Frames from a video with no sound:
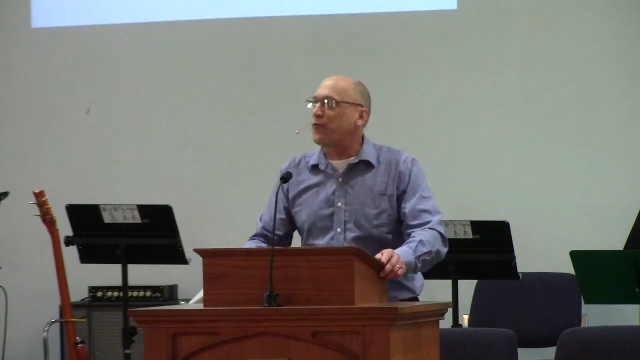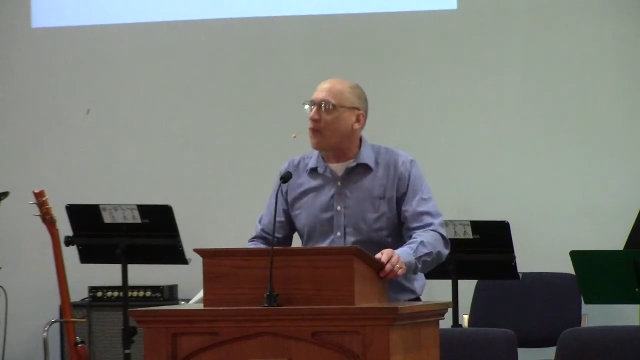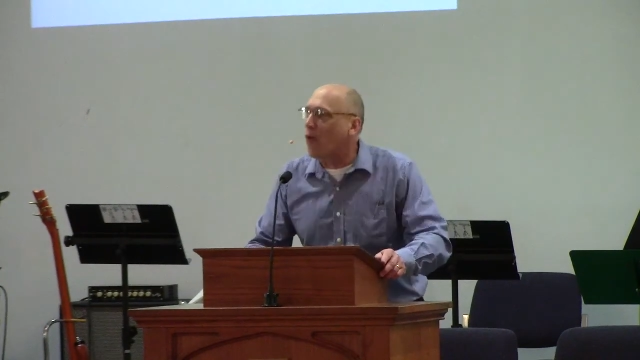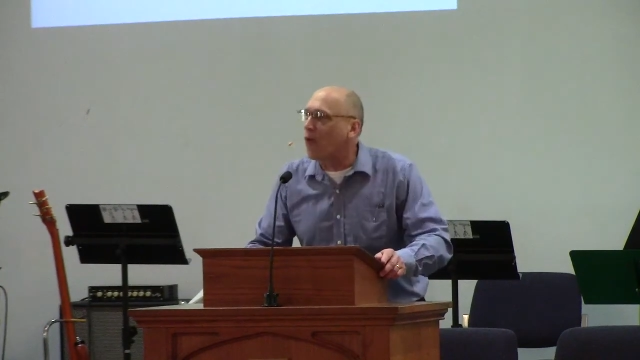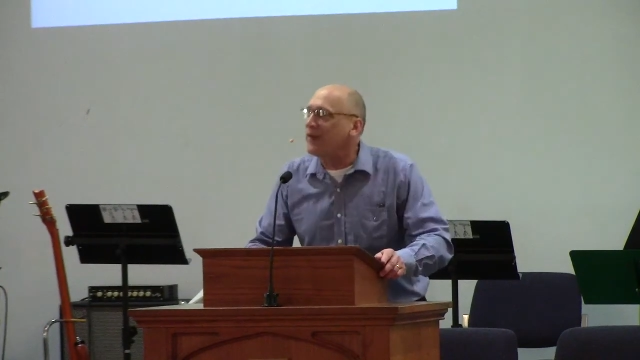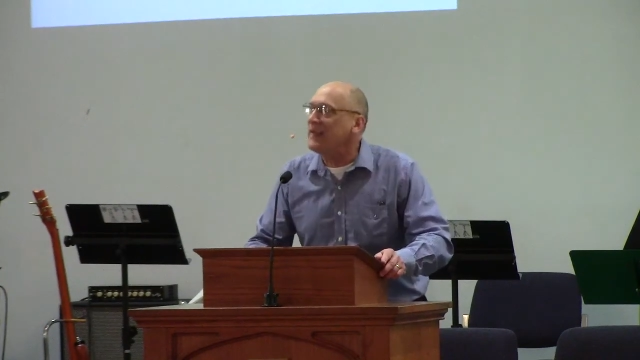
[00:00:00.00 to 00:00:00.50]

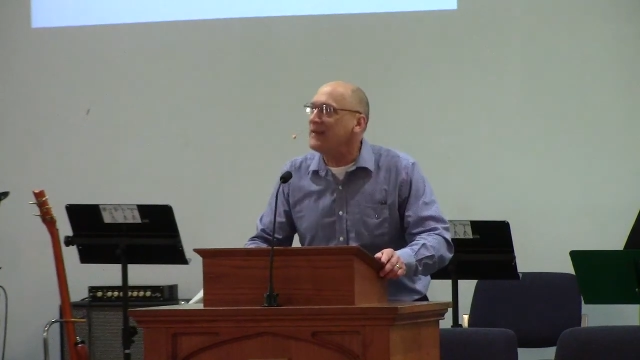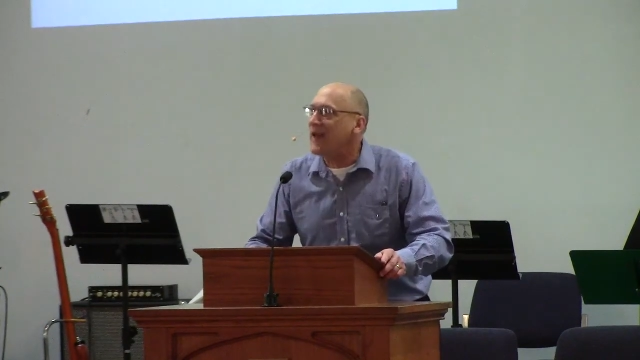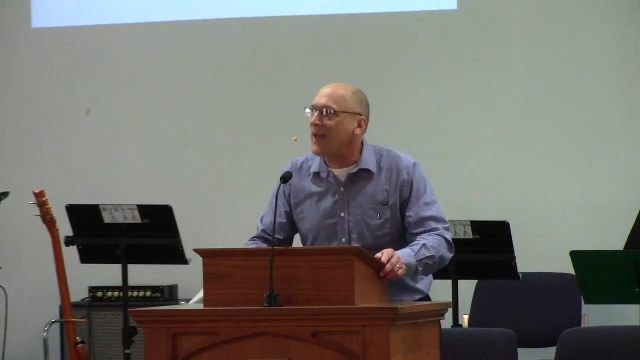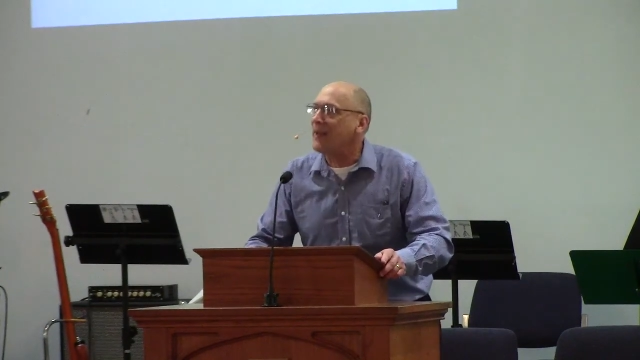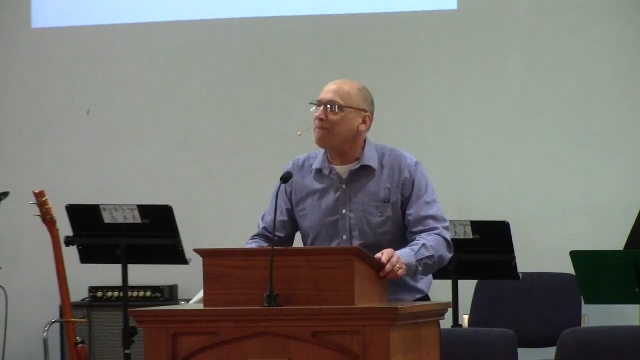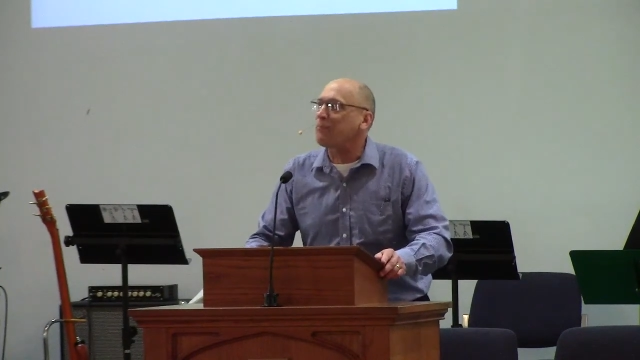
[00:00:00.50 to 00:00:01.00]

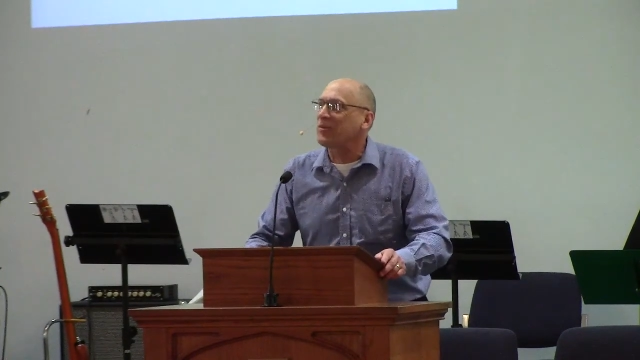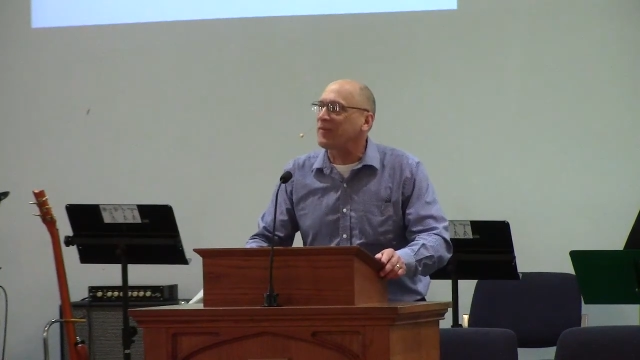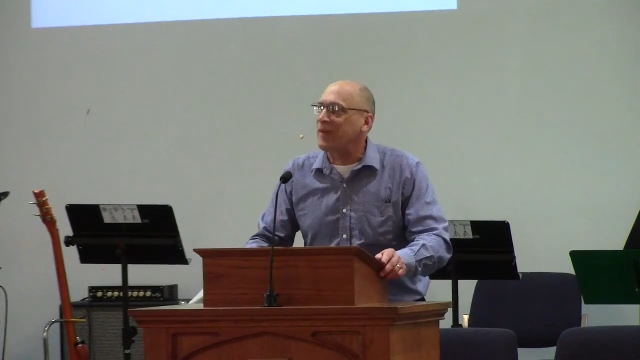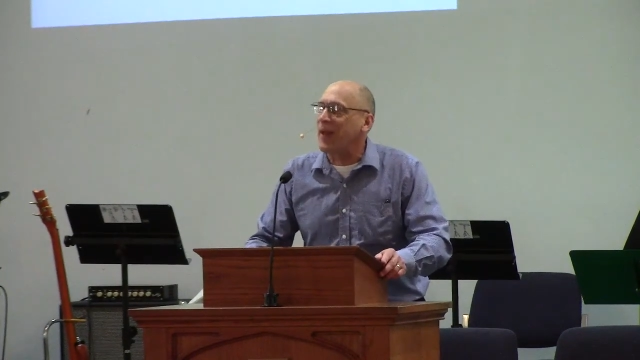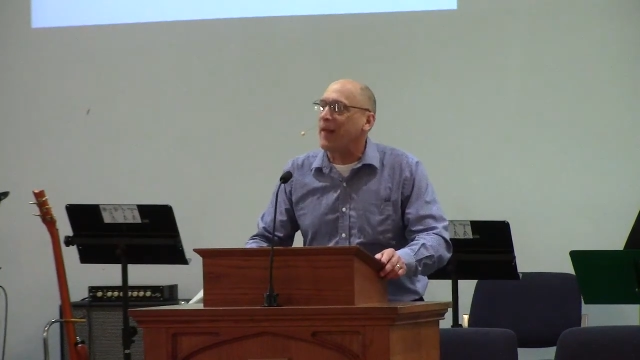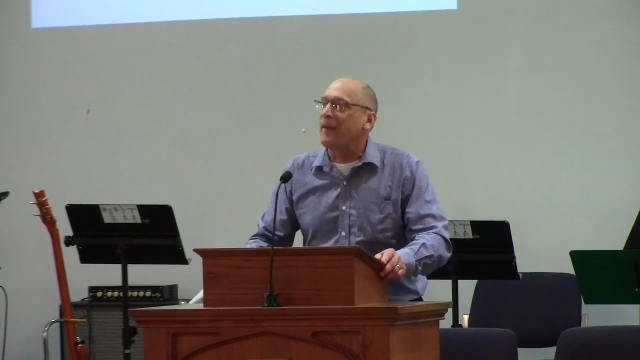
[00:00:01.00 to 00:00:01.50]

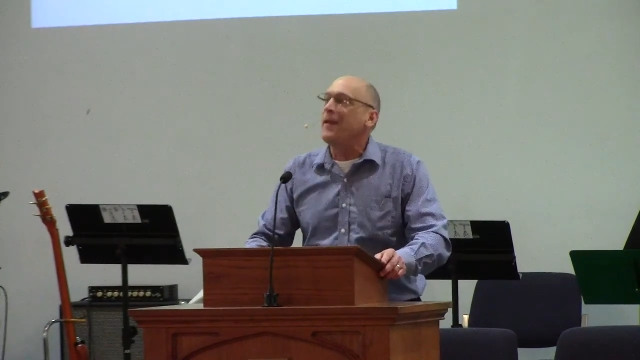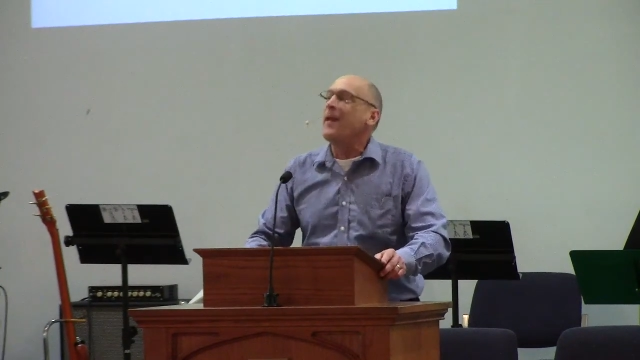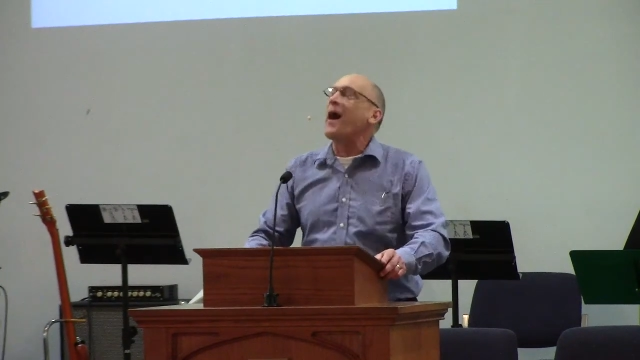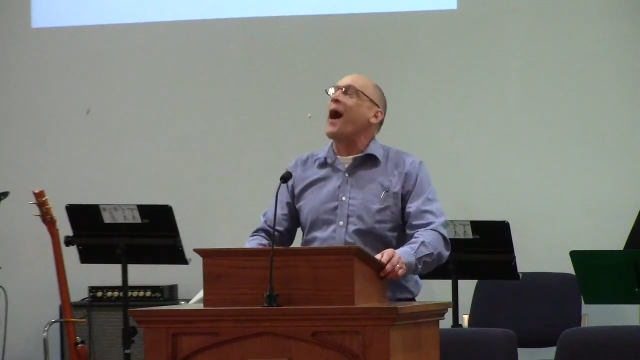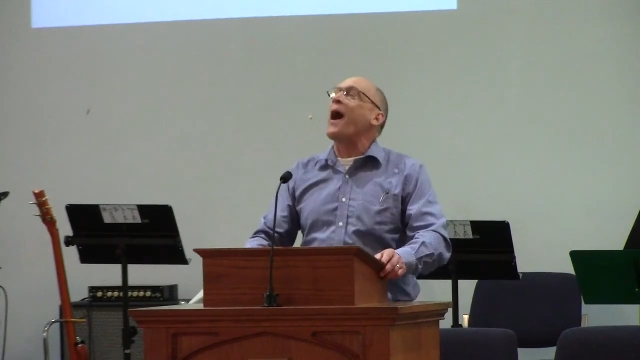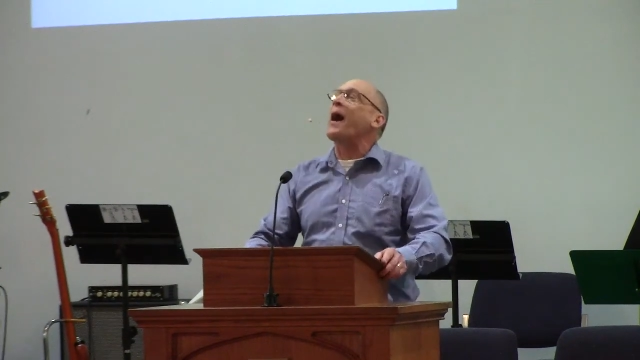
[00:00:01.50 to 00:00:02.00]
49%.
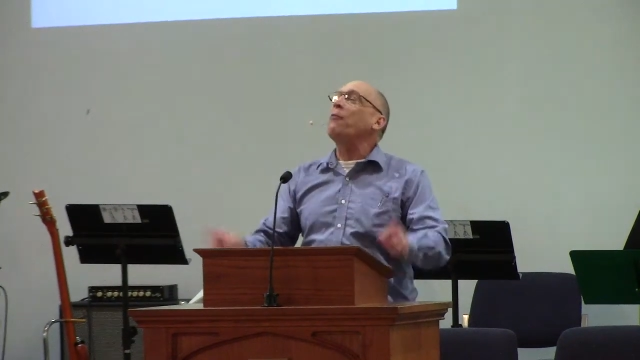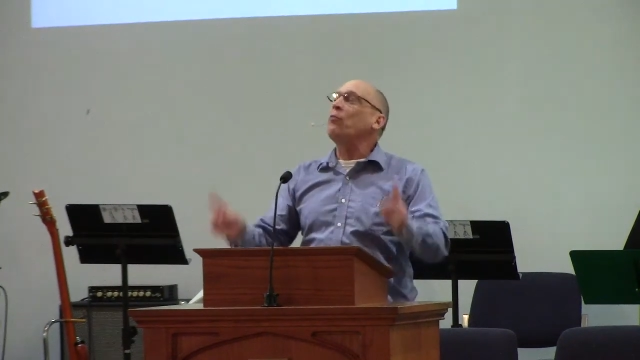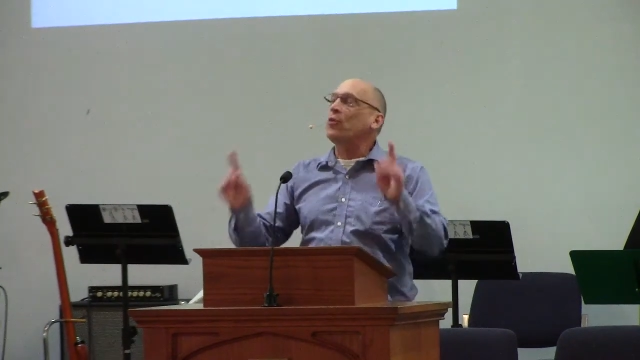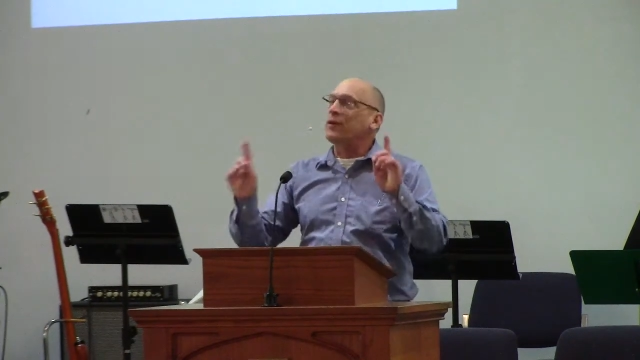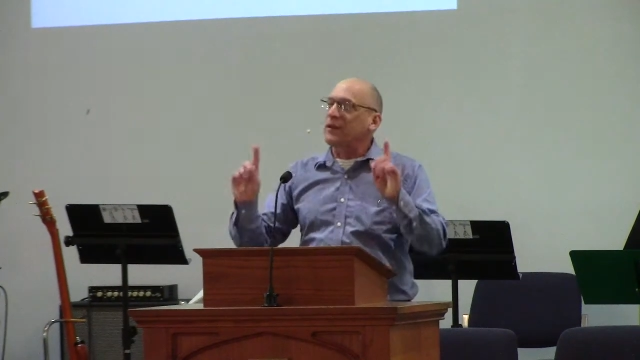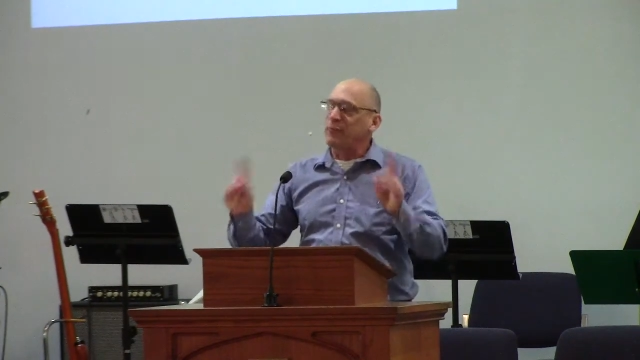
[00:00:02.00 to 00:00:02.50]
I
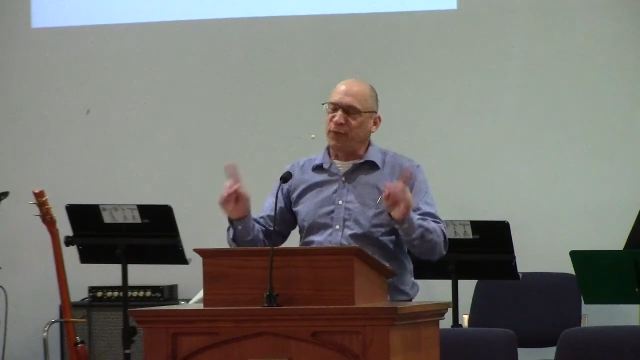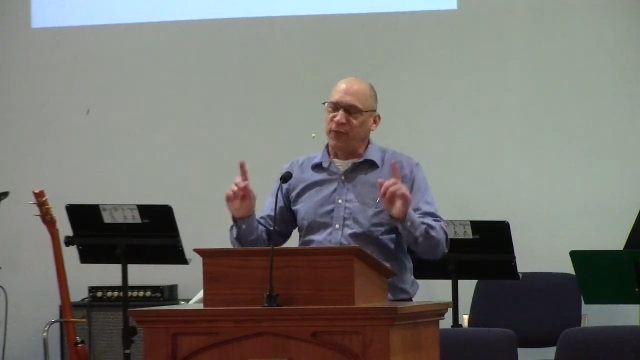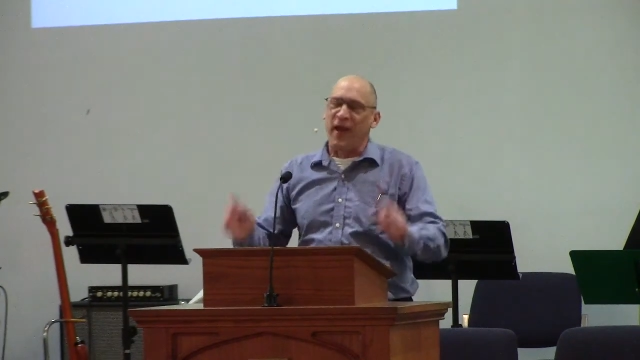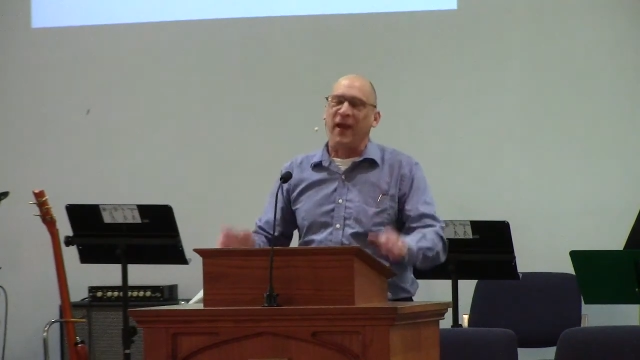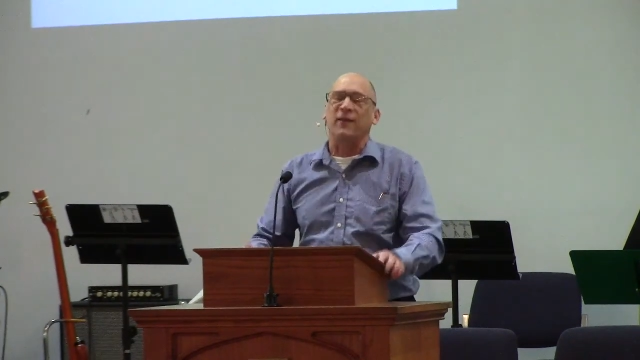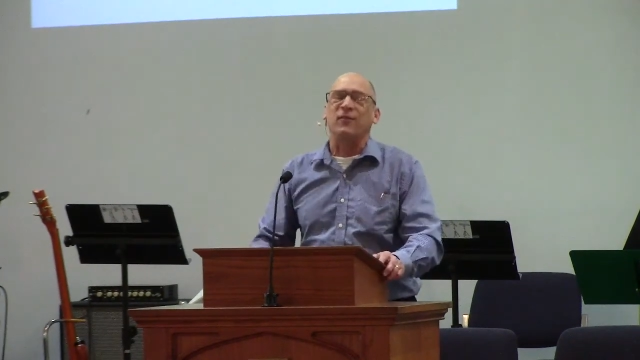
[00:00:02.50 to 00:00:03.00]
will
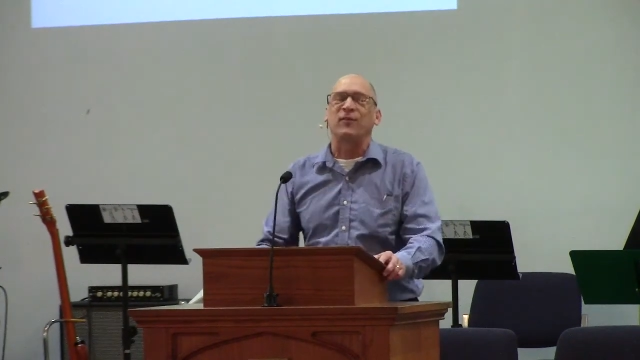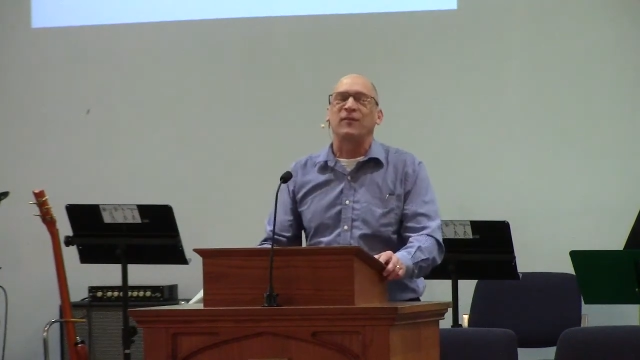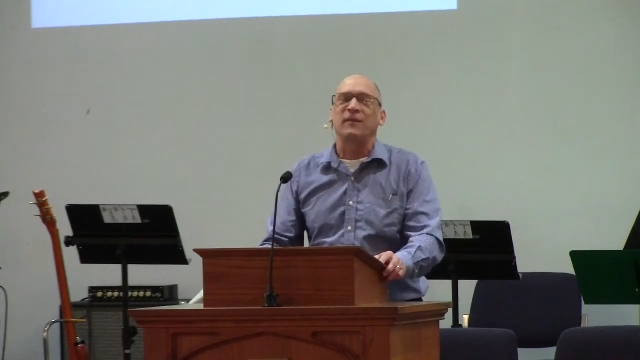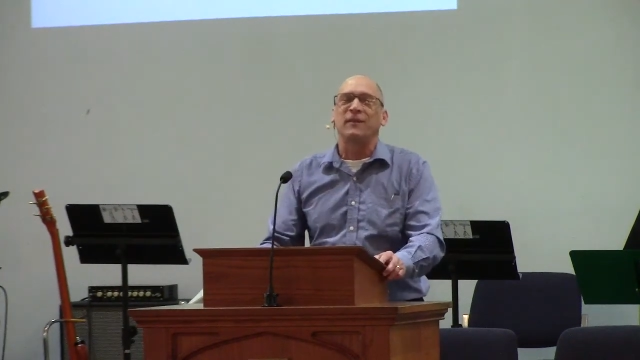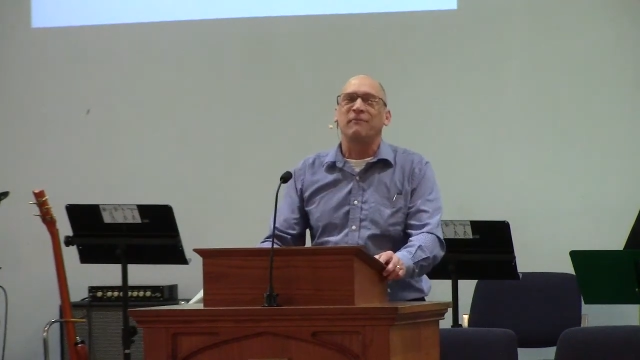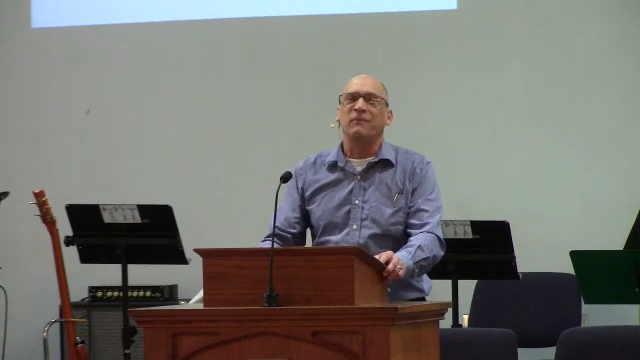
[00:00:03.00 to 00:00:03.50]
confess,